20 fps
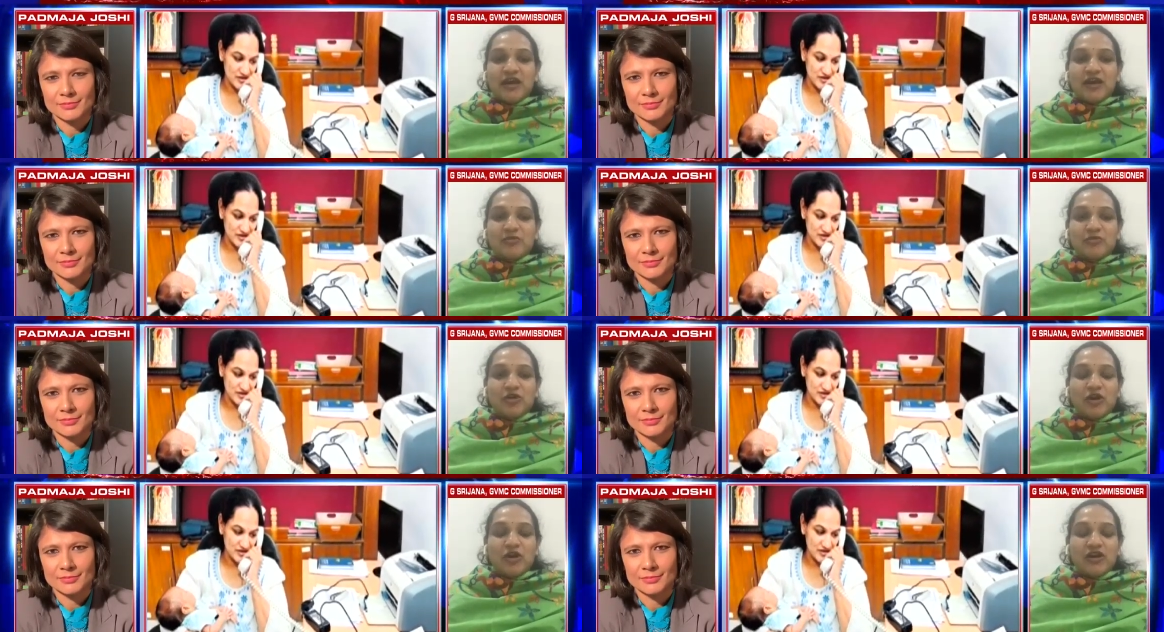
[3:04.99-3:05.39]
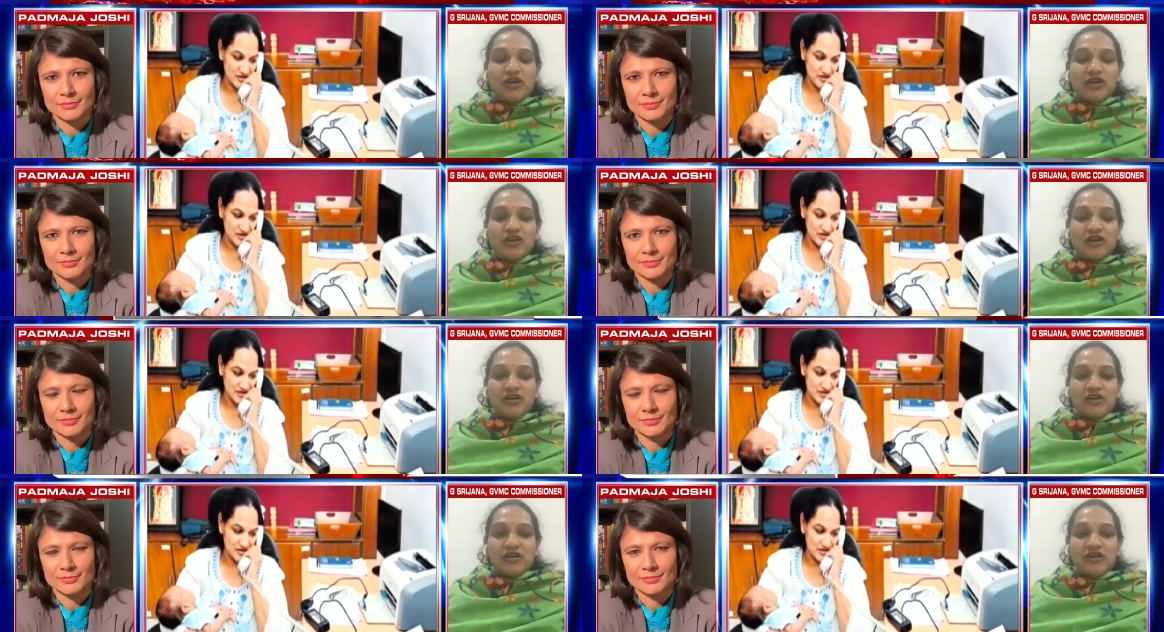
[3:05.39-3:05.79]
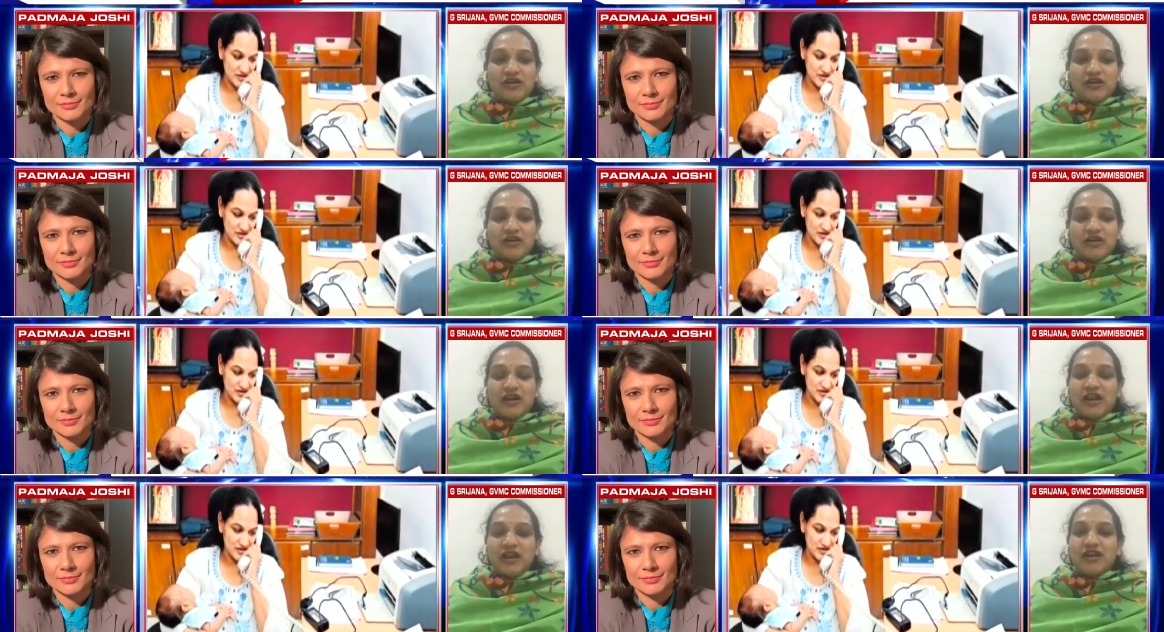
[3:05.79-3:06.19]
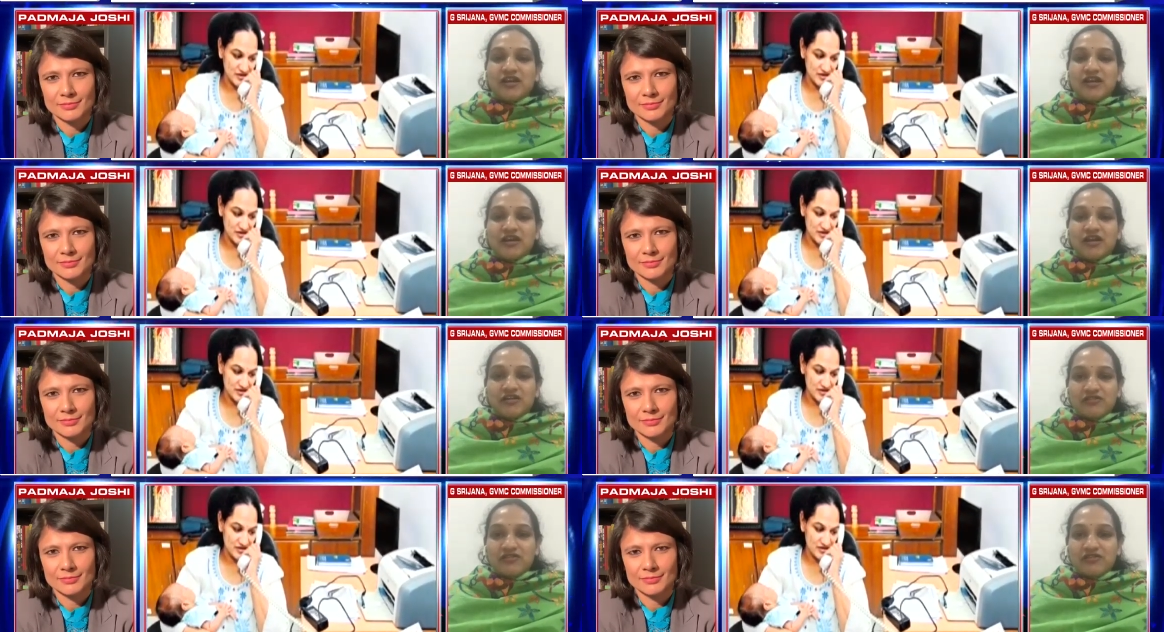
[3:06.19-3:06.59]
Speaker 1: I'm not uh,
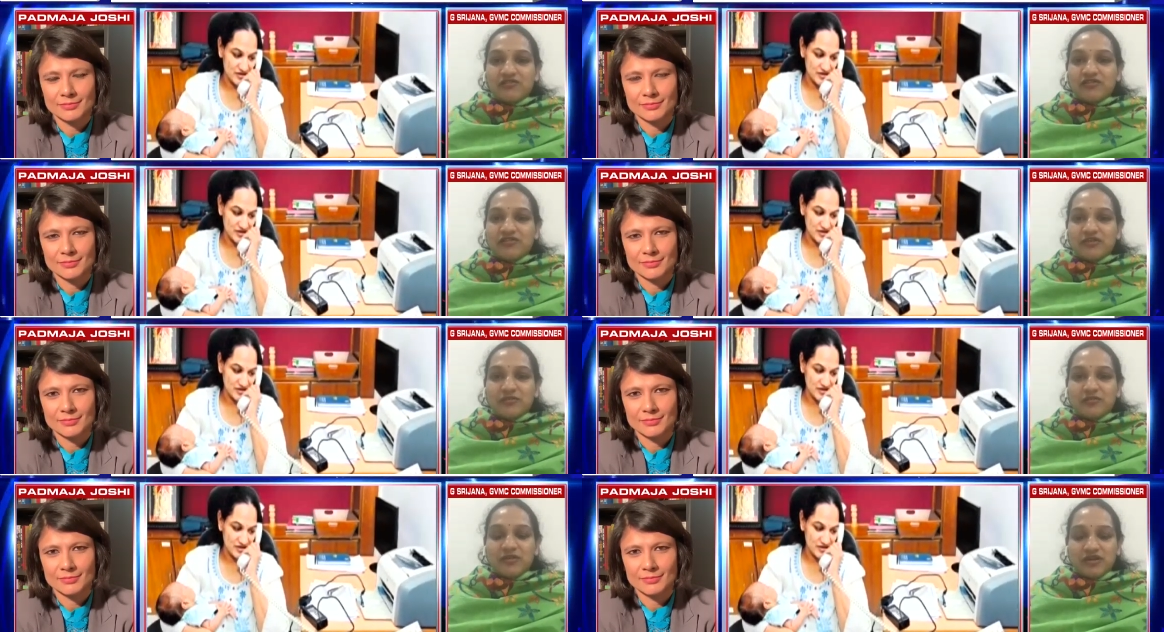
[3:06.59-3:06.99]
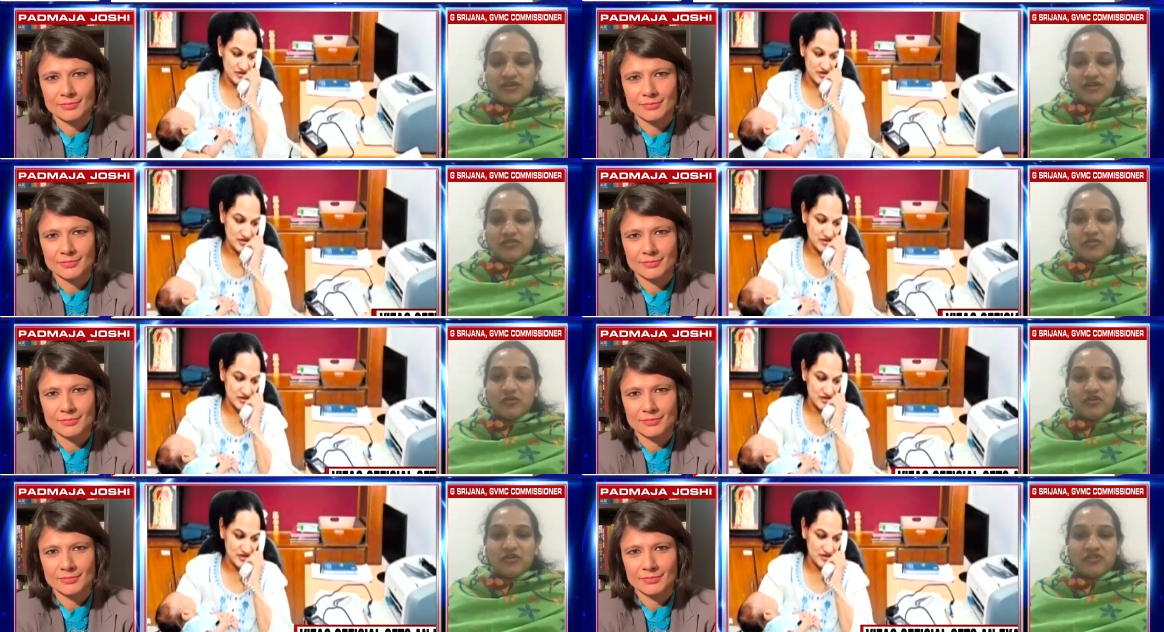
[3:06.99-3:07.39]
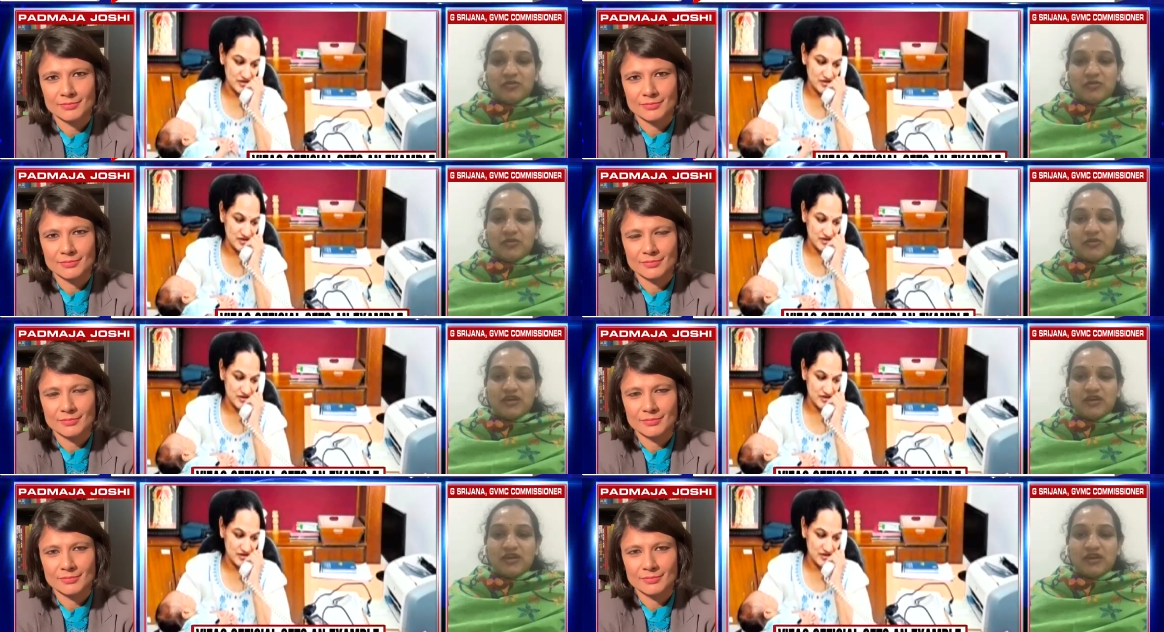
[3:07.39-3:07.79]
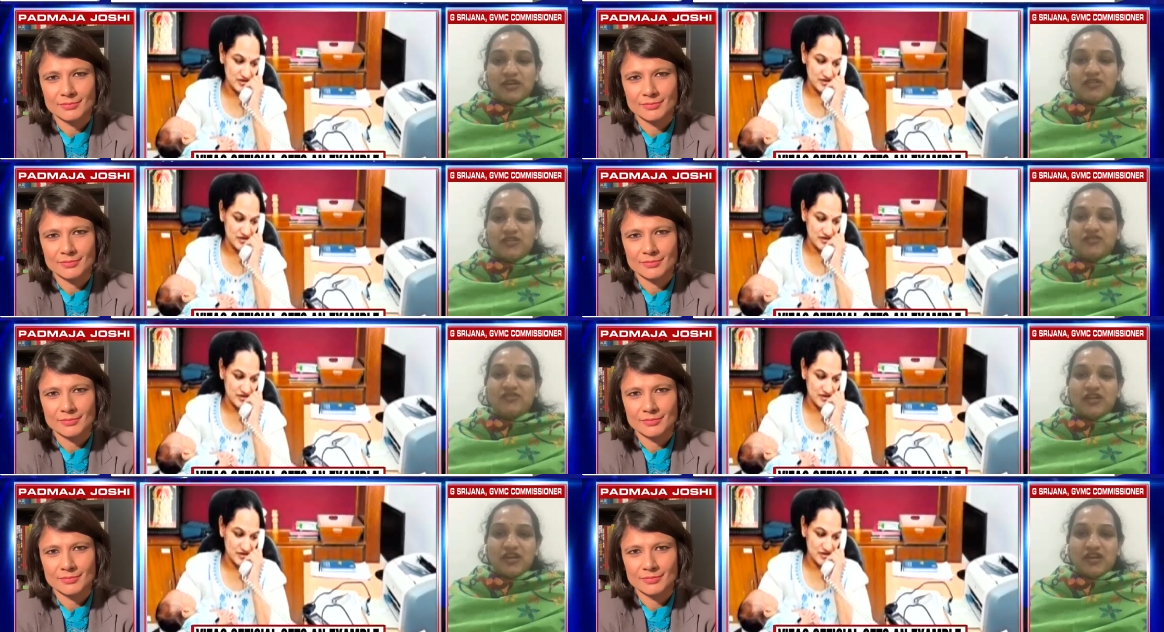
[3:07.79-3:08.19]
running away from my
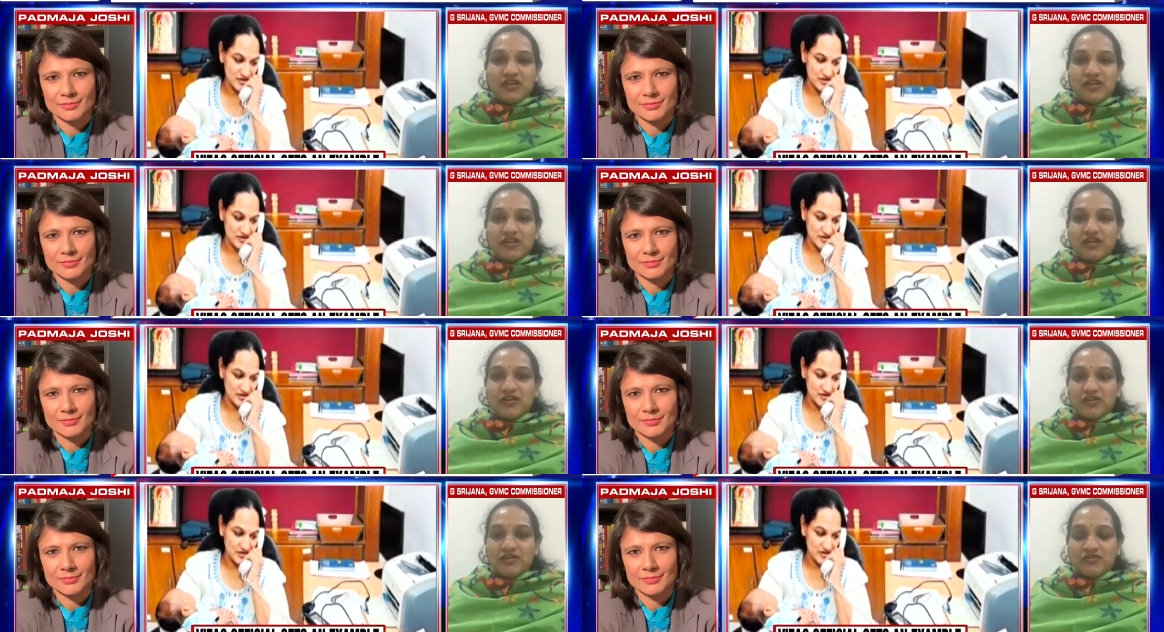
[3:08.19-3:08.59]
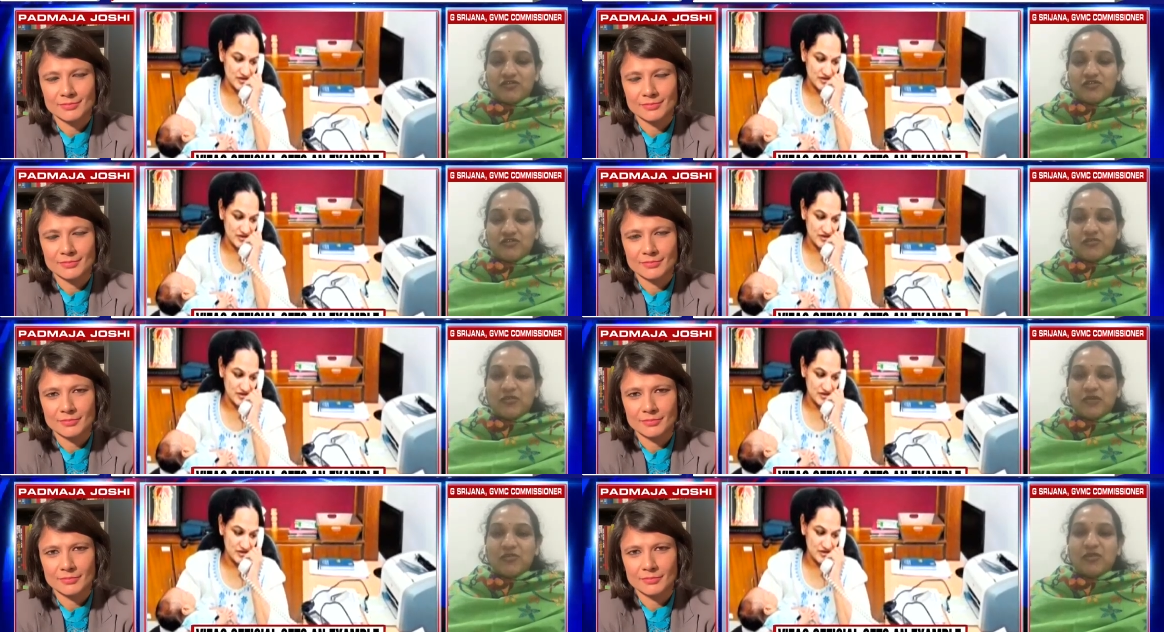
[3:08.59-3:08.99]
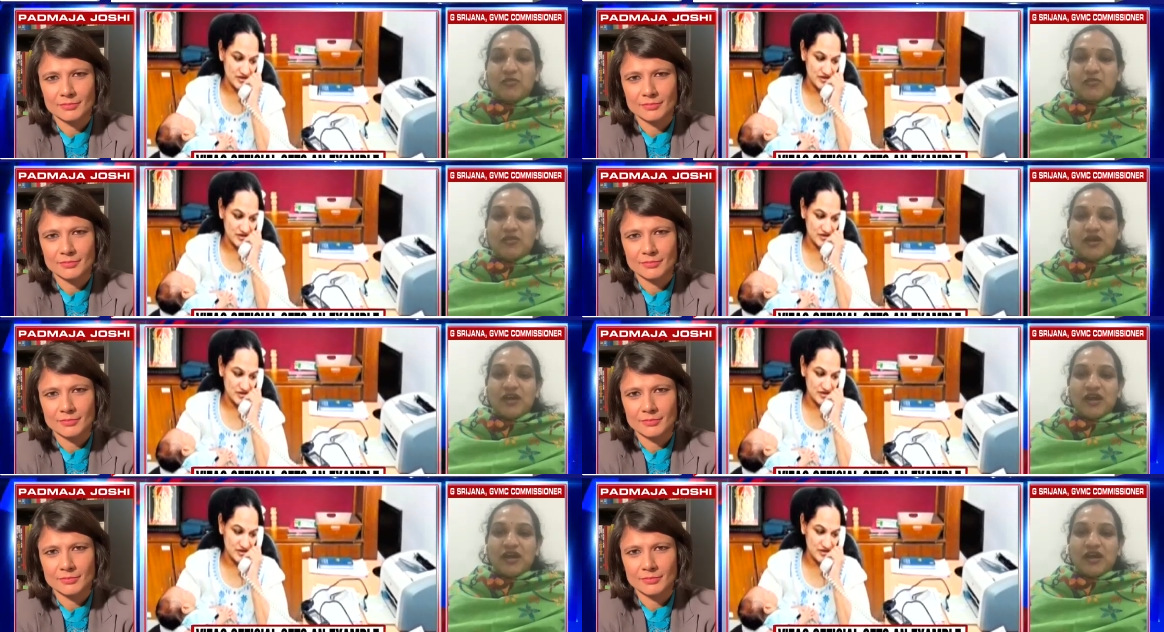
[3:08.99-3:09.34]
responsibility of taking care of the baby,